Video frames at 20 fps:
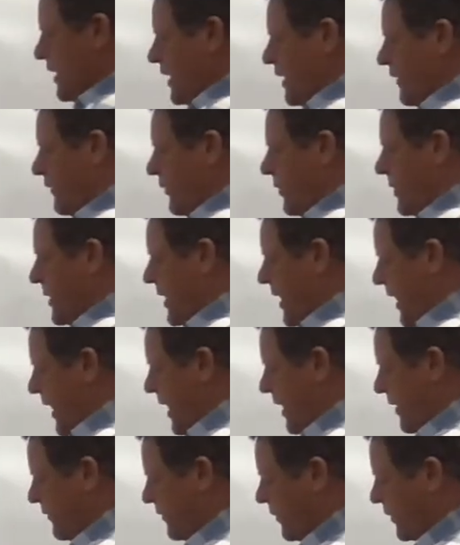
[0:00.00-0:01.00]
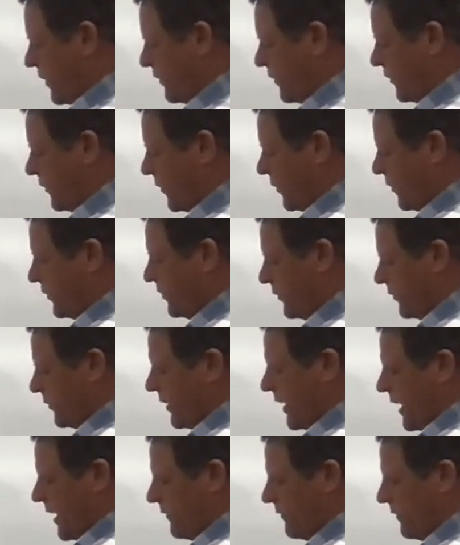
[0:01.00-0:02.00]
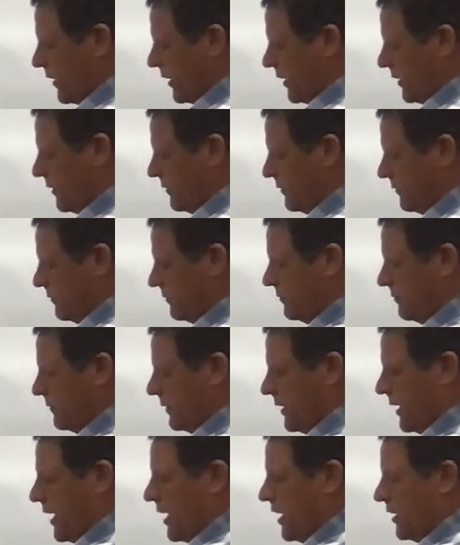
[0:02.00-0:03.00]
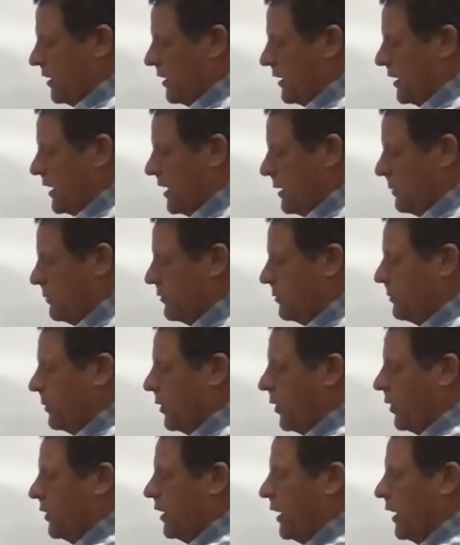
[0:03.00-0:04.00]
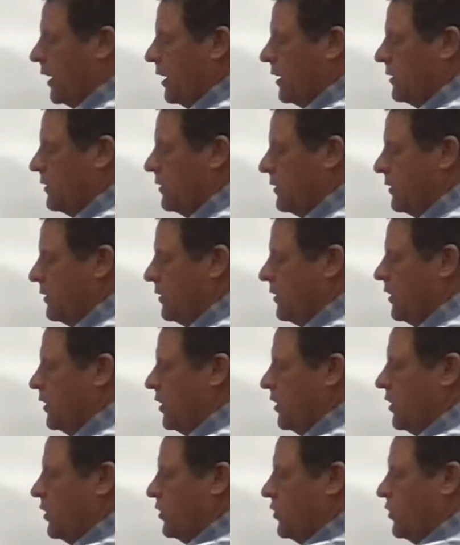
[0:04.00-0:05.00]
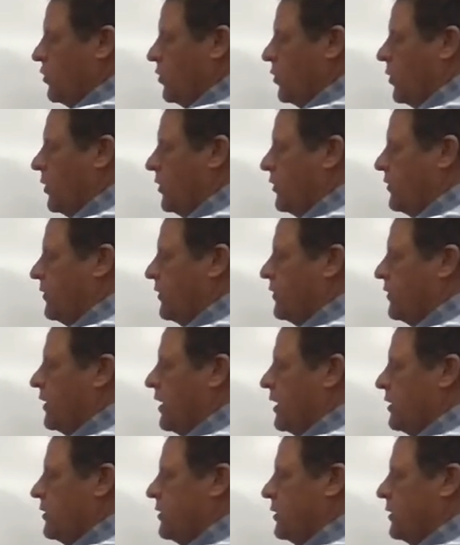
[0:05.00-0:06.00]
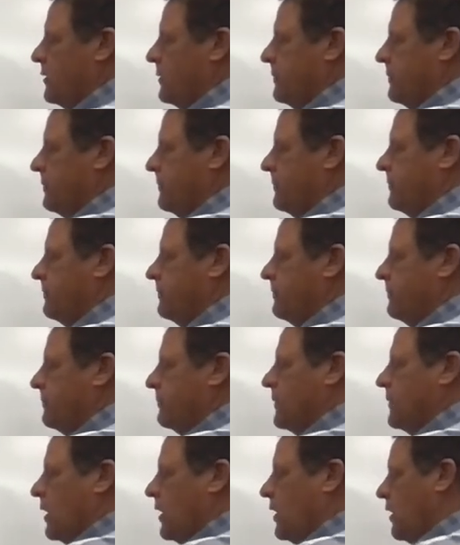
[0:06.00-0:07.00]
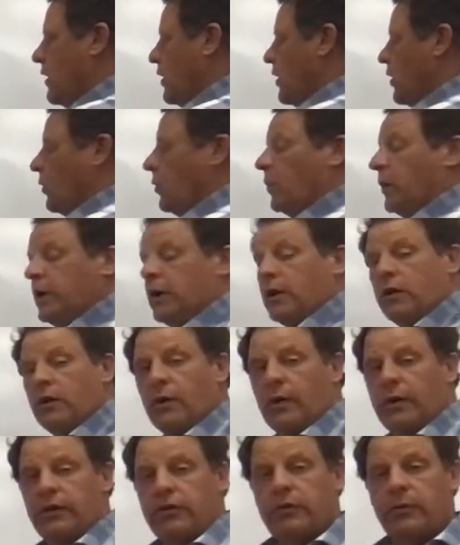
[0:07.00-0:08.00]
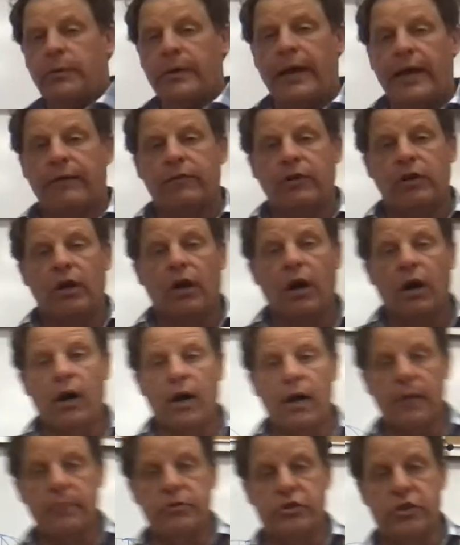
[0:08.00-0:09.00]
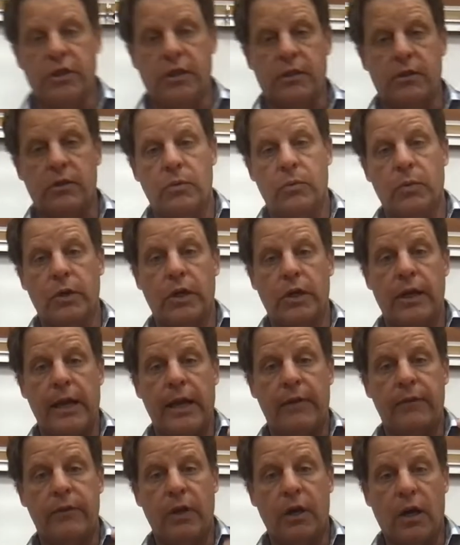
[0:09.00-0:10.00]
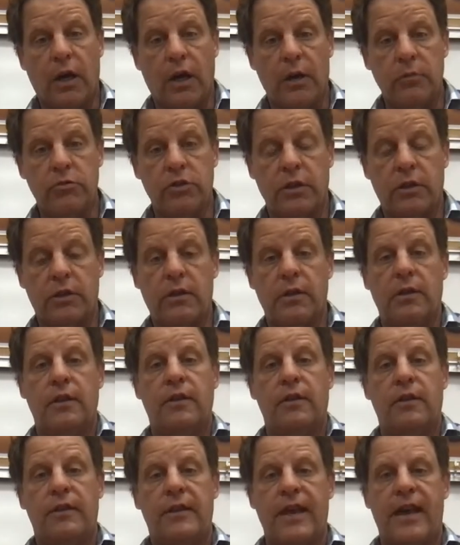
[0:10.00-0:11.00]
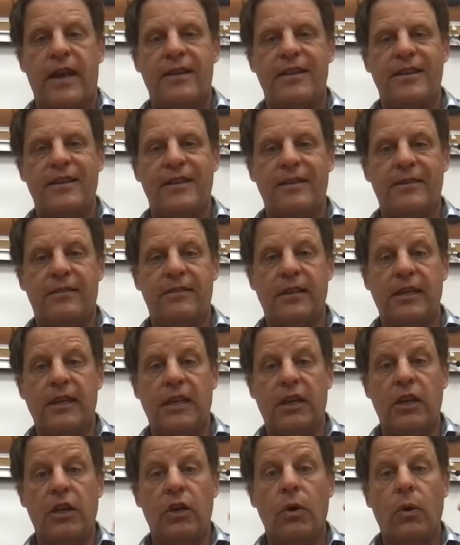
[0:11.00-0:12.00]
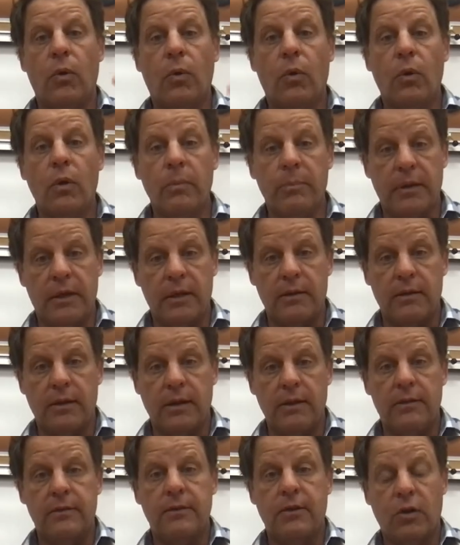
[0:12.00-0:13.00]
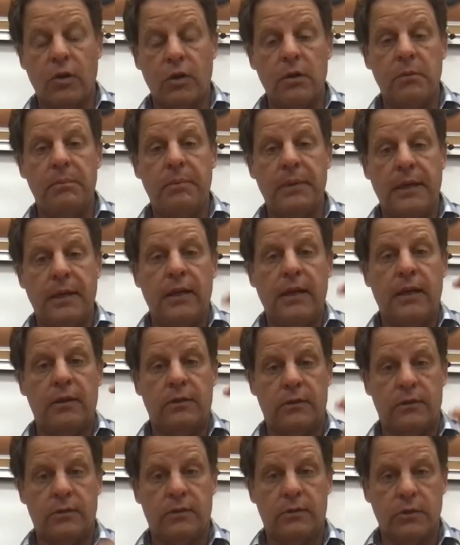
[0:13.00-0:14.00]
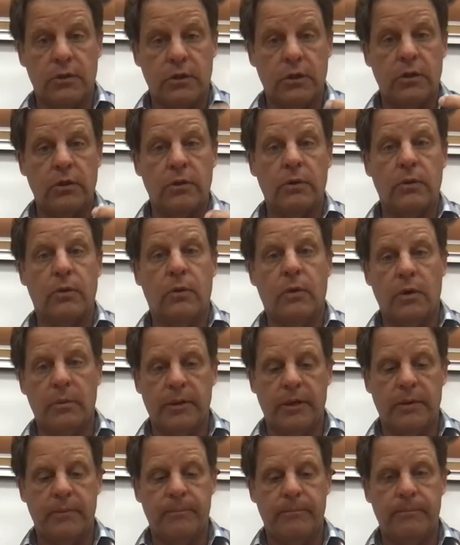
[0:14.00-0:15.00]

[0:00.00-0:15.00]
if we have this force of gravity and it keeps pulling it towards the center, we are going to have an object. We're going to have an object that is in orbit. It's going to be in circular orbit,